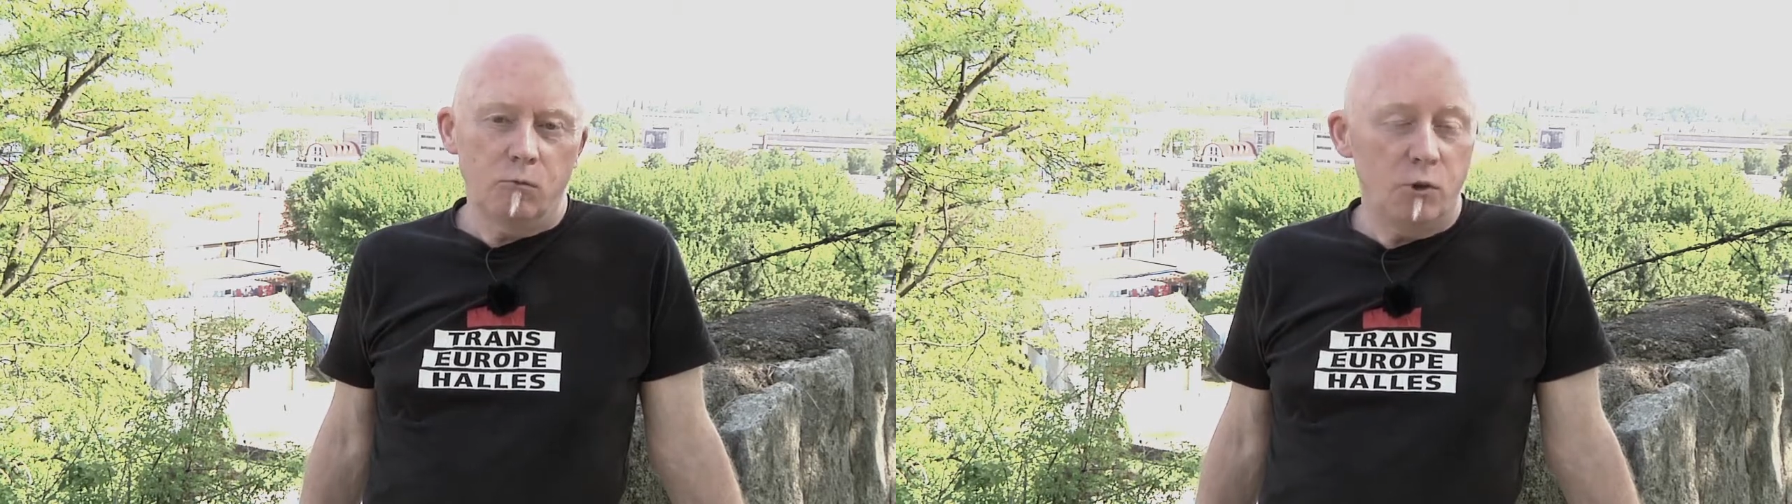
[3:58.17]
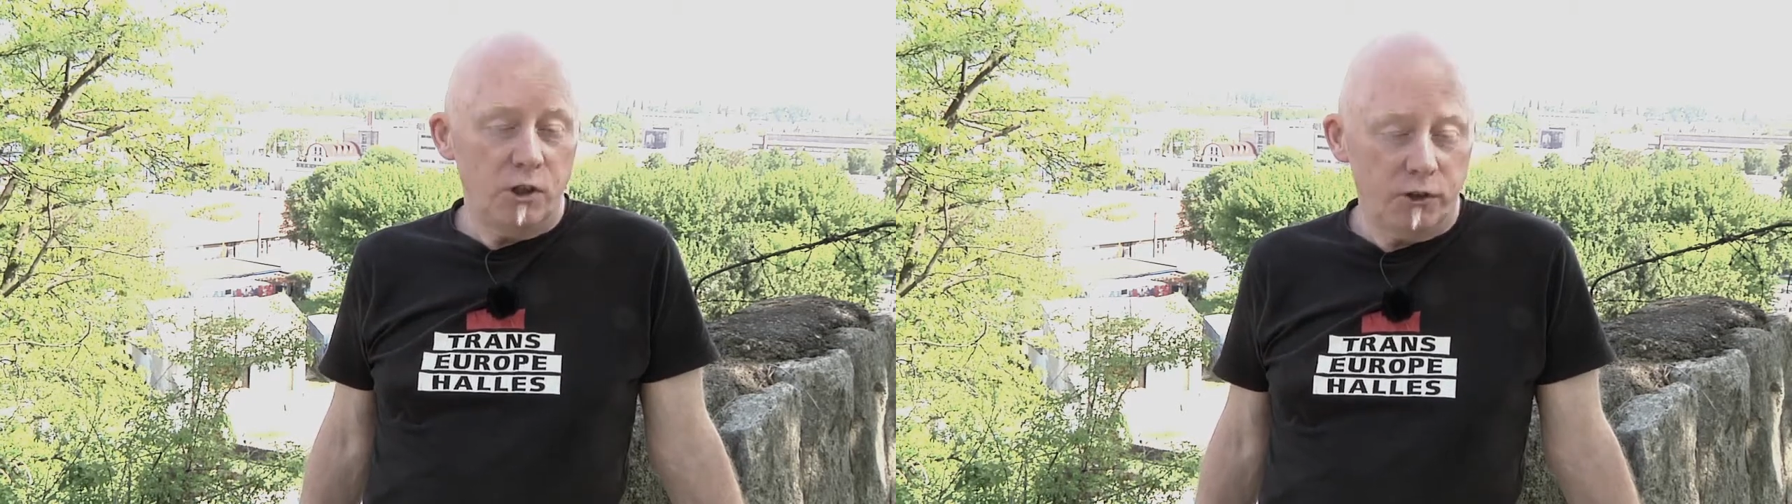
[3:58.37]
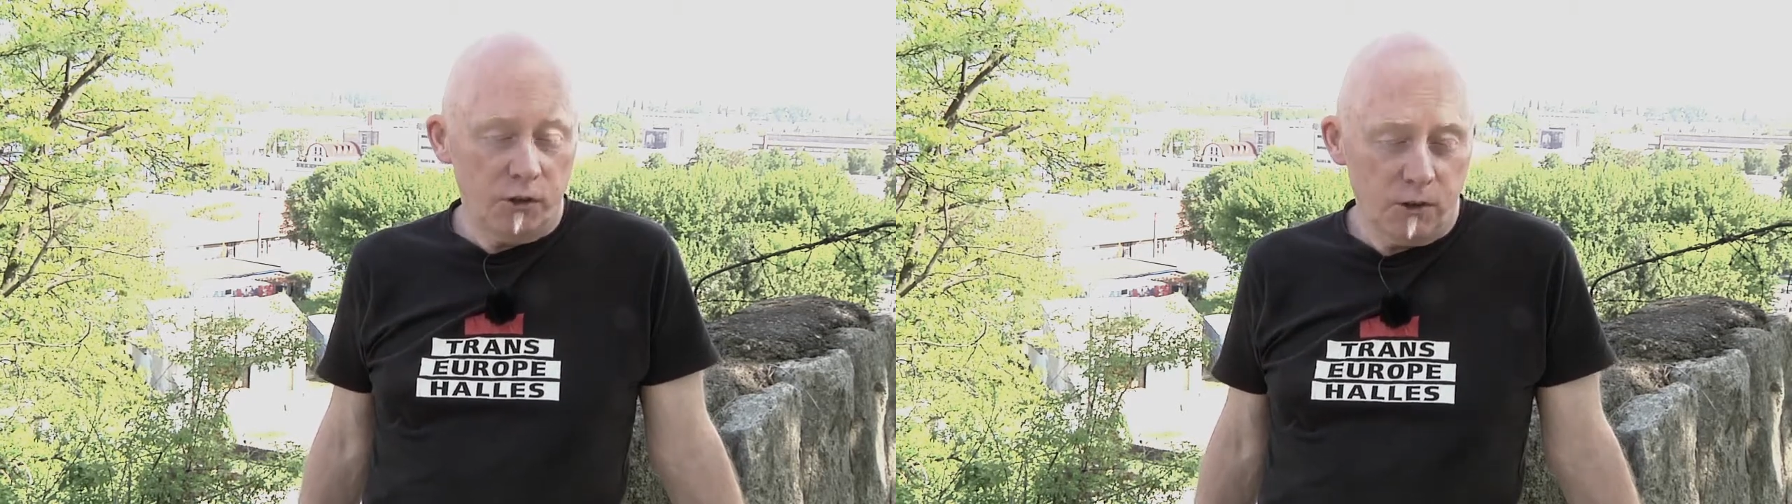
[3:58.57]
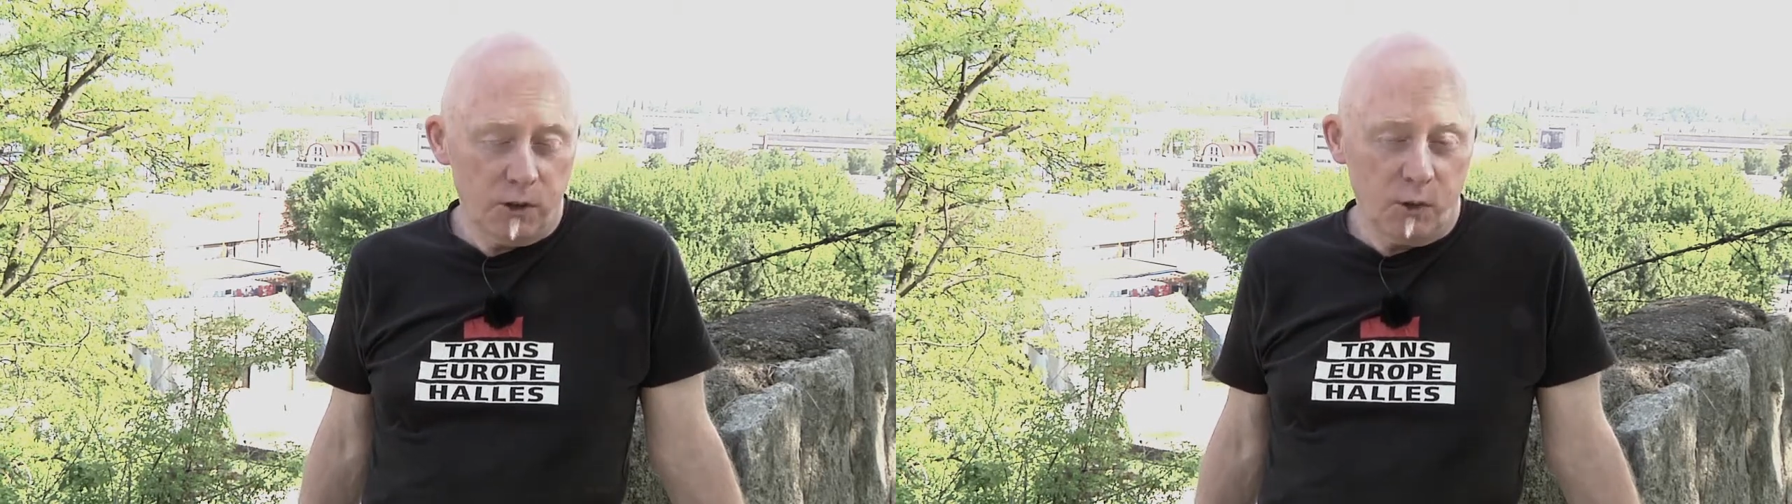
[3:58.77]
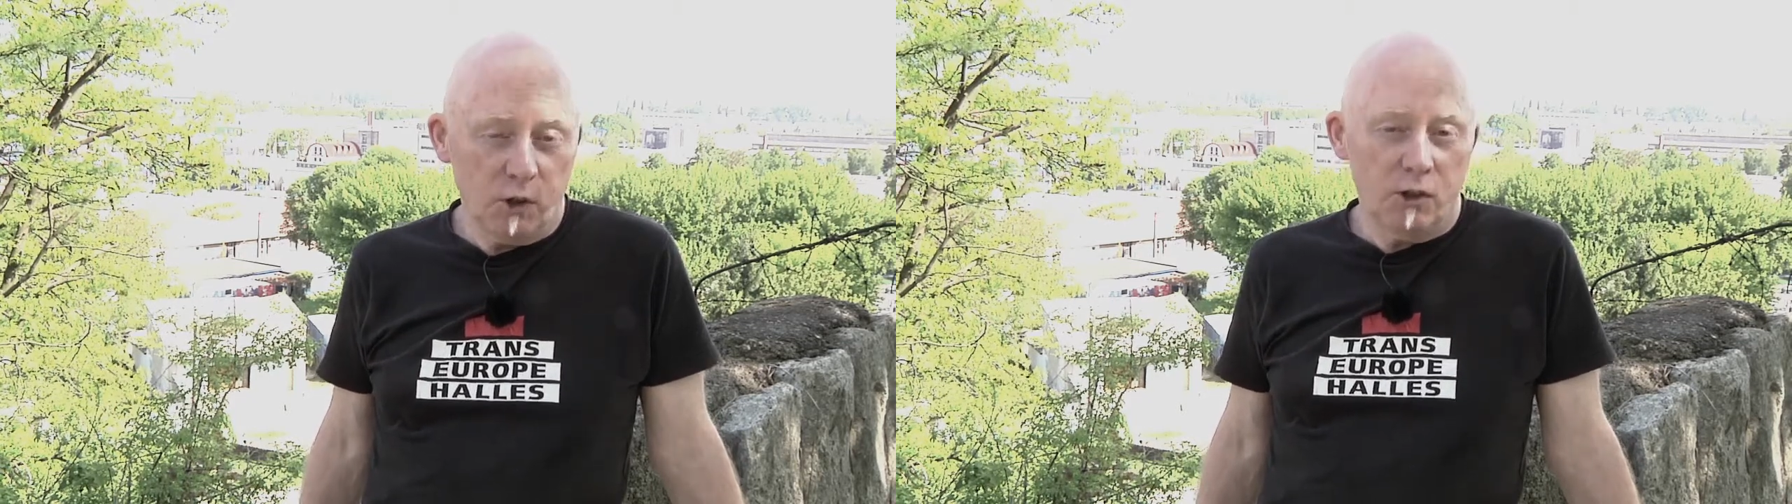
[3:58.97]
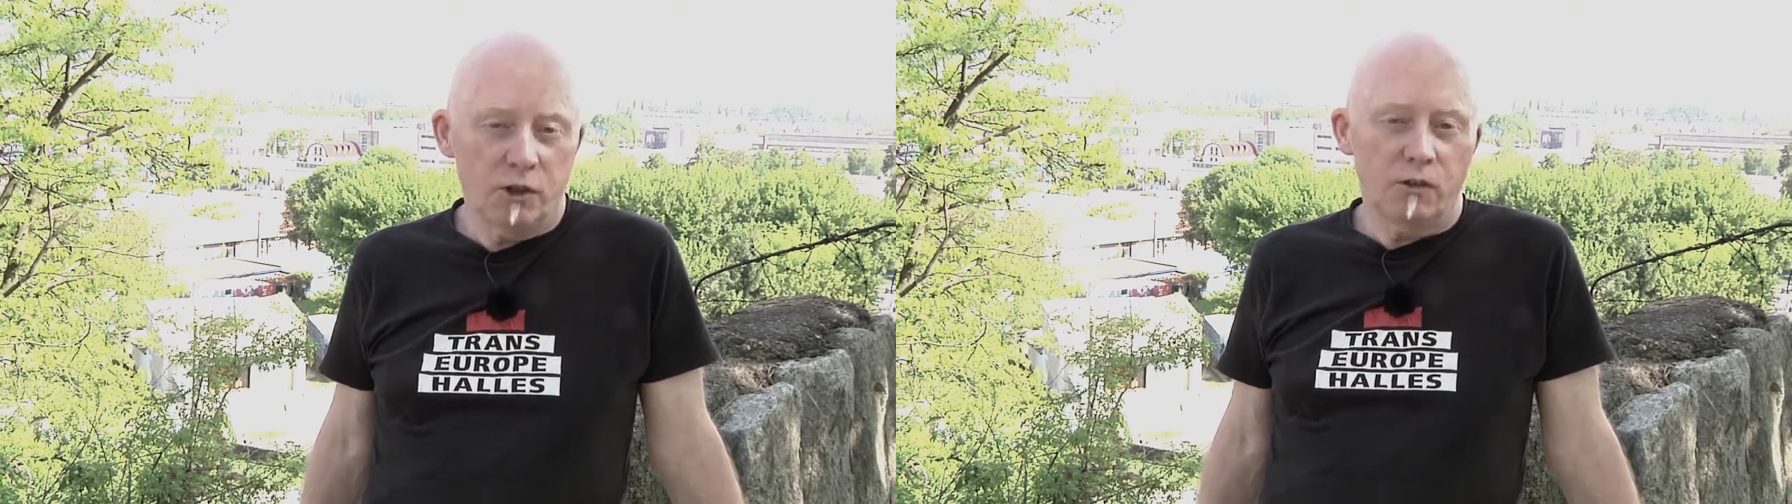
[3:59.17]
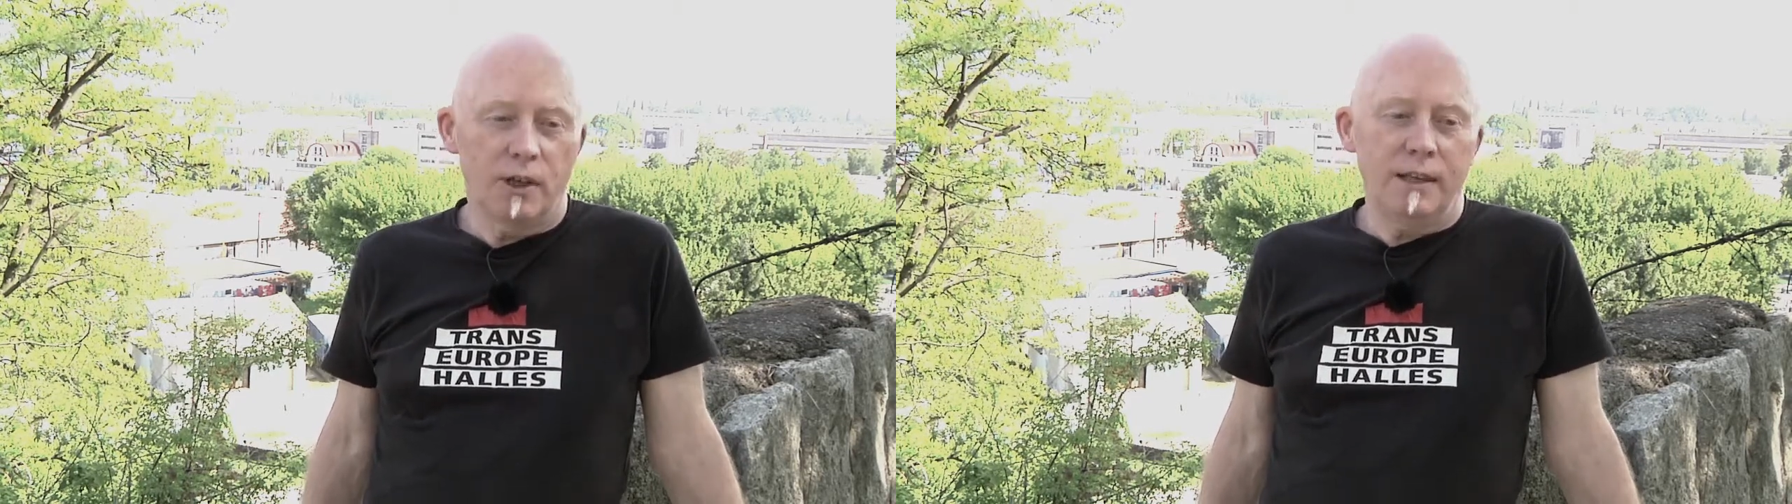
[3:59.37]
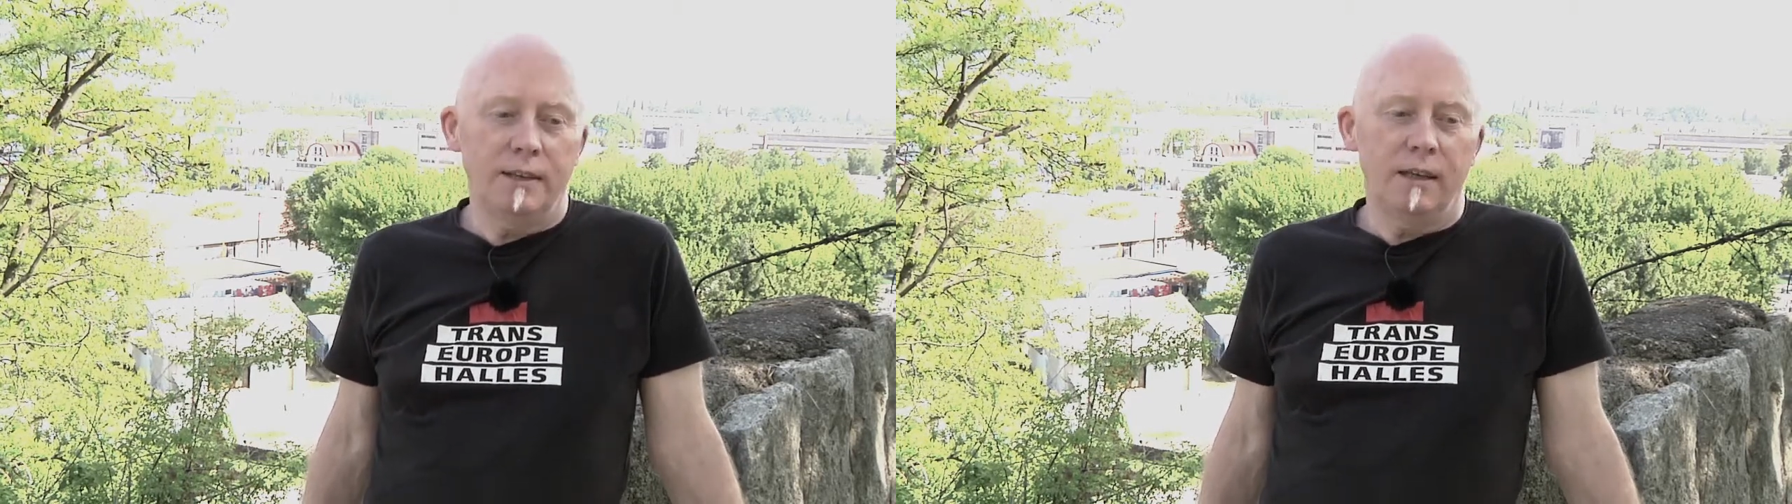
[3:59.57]
which is also a
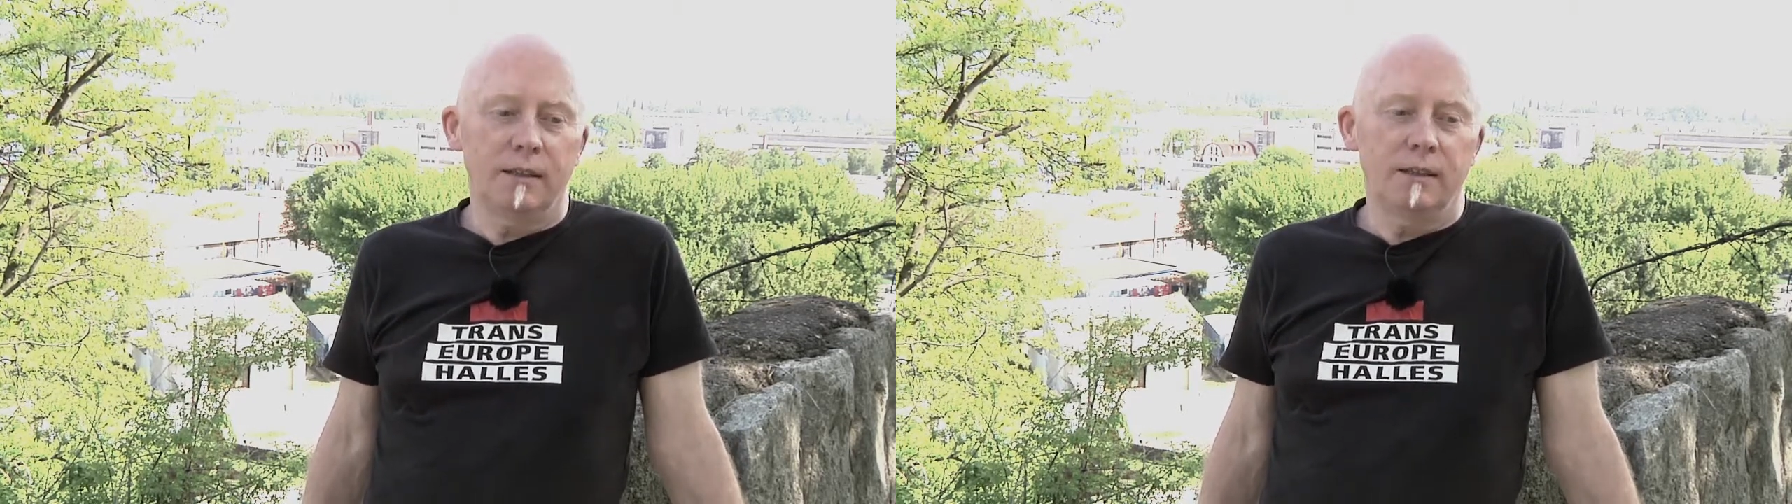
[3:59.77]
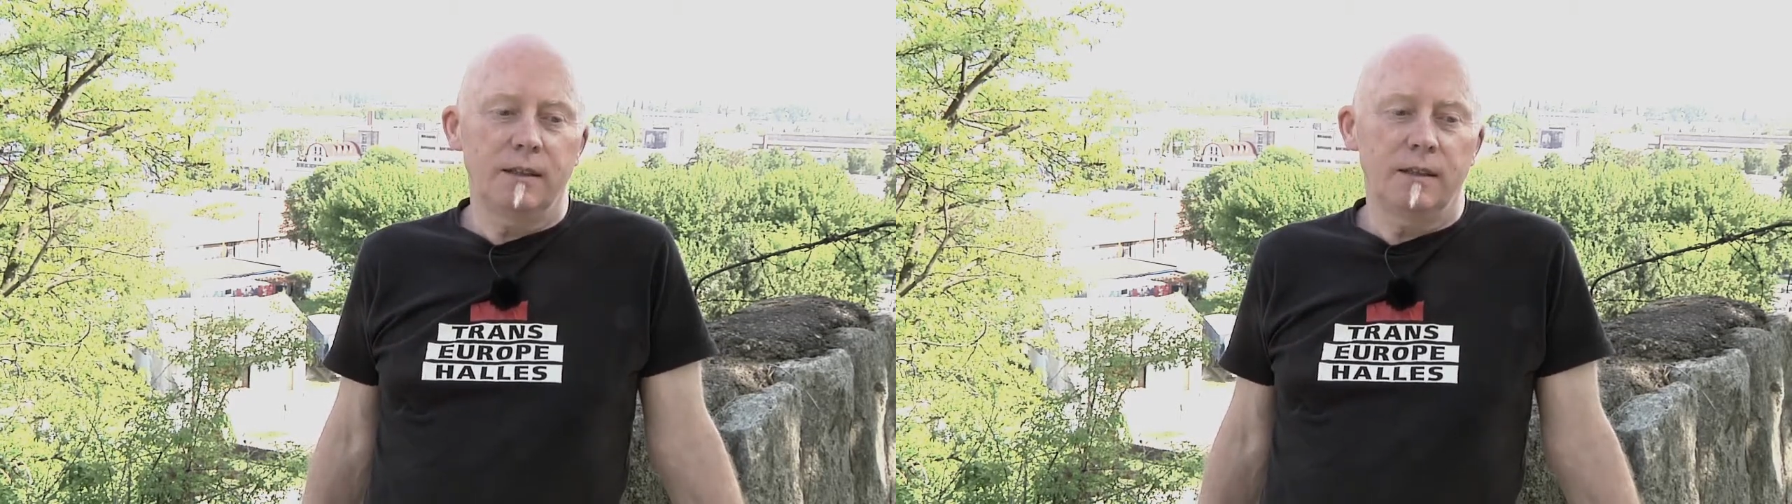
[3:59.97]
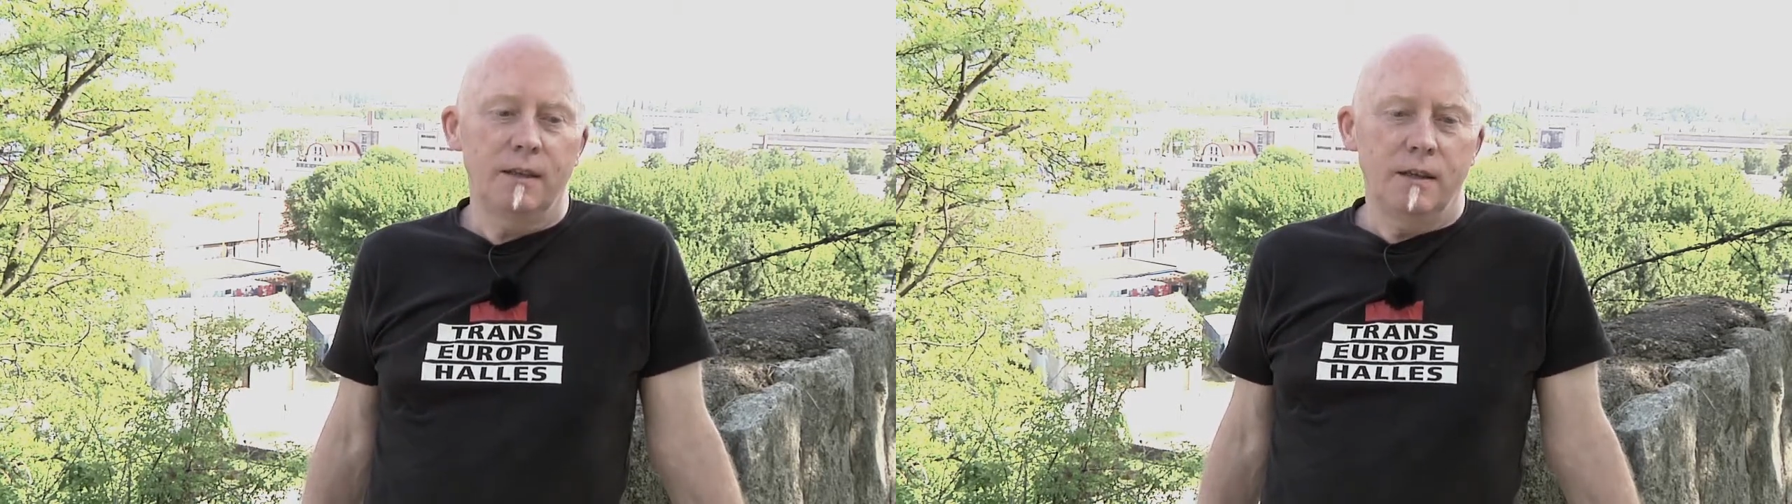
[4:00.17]
cultural identity,